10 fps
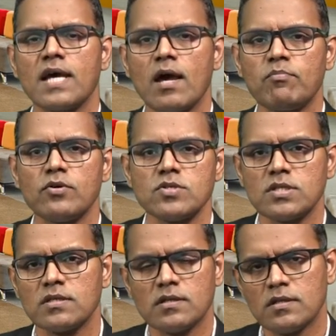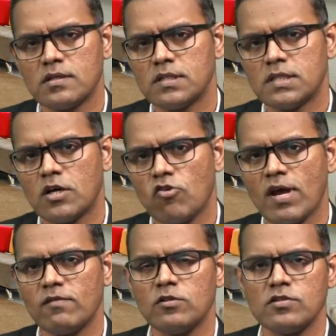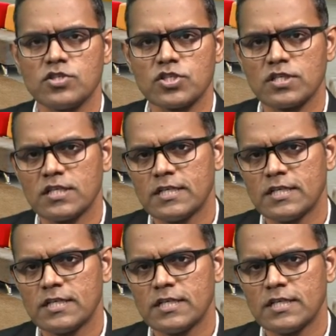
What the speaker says: airport arrivals,